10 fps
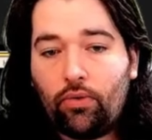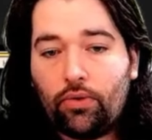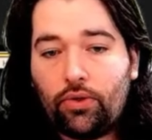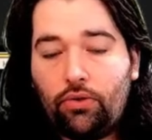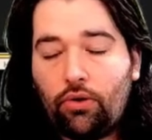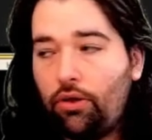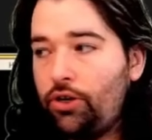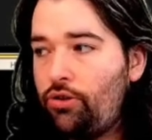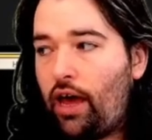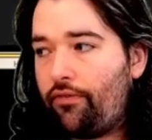you can only
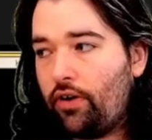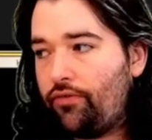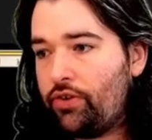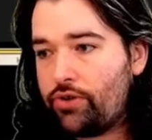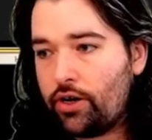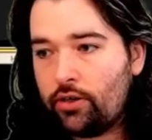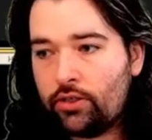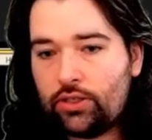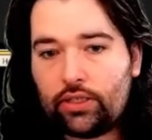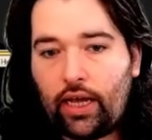do that for a few
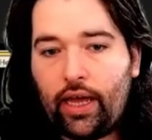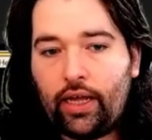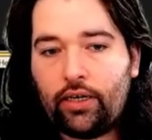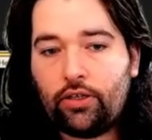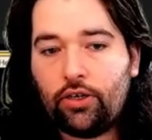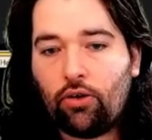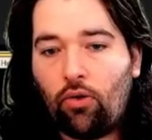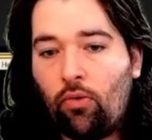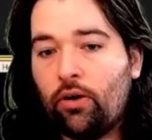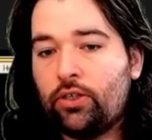turns, and your
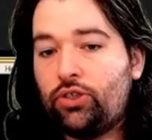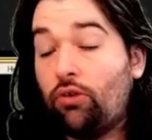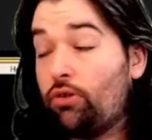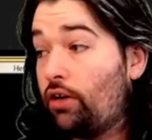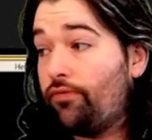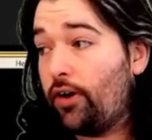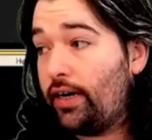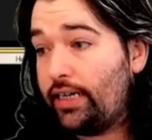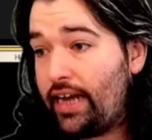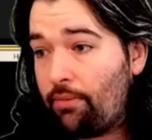auras don't convert
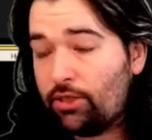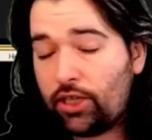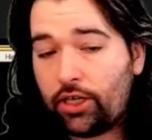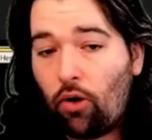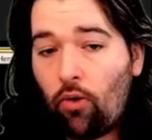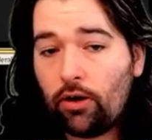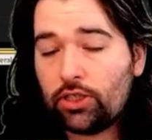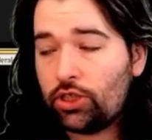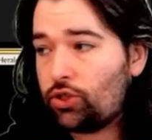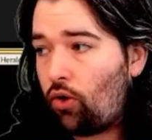into damage. Like, your auras
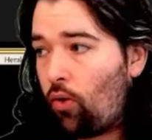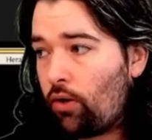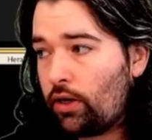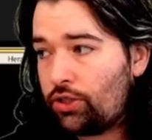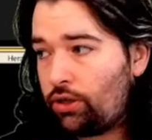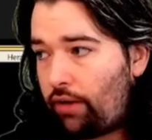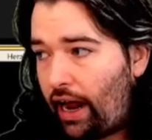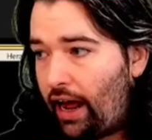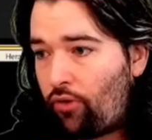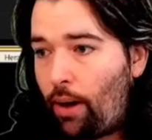are just auras. You don't
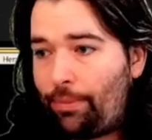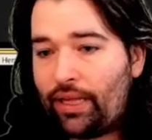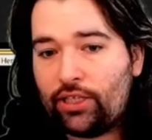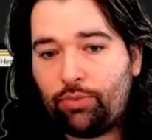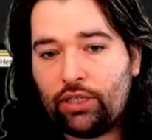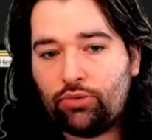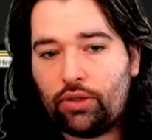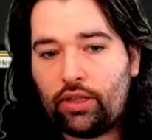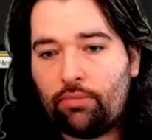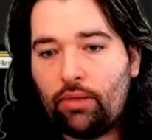have a weapon that swings
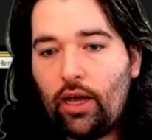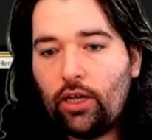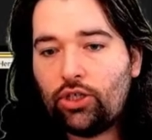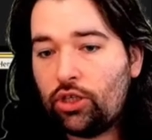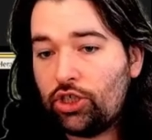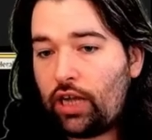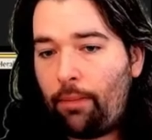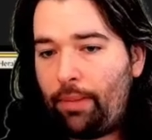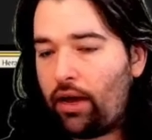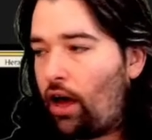with them, so they're just going
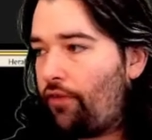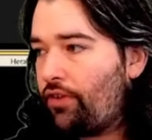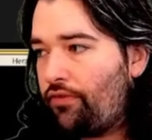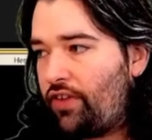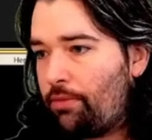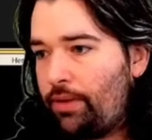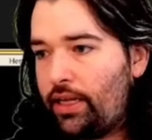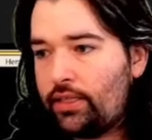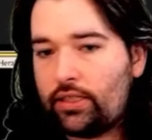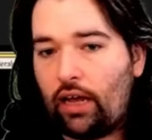to pick off your
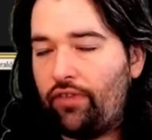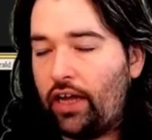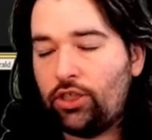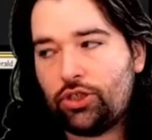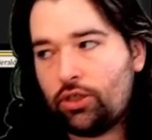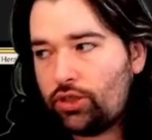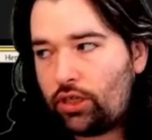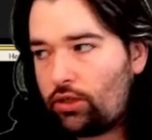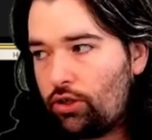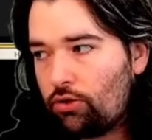Figments. Eventually,
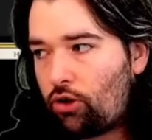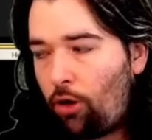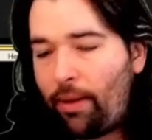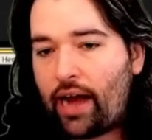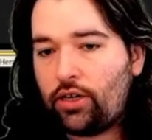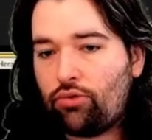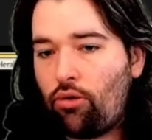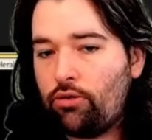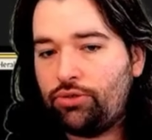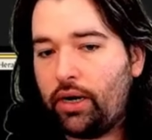you'll go back to
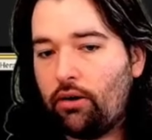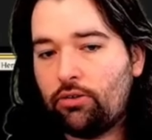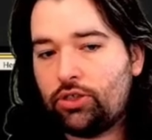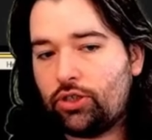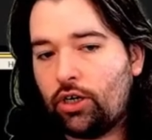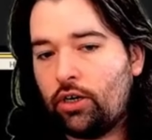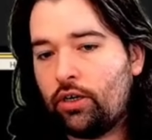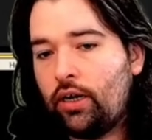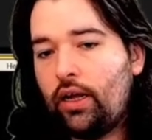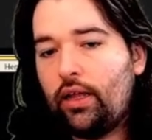throwing 2 Heralds a
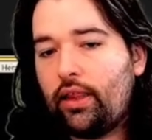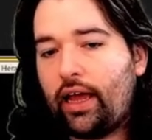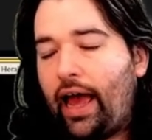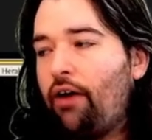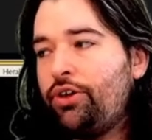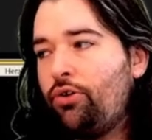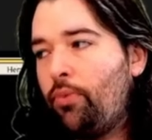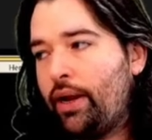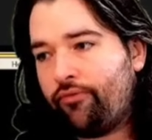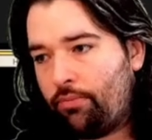turn. Like, how do you
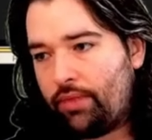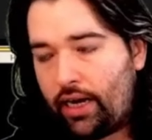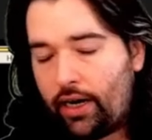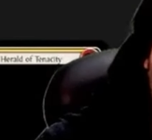win from there?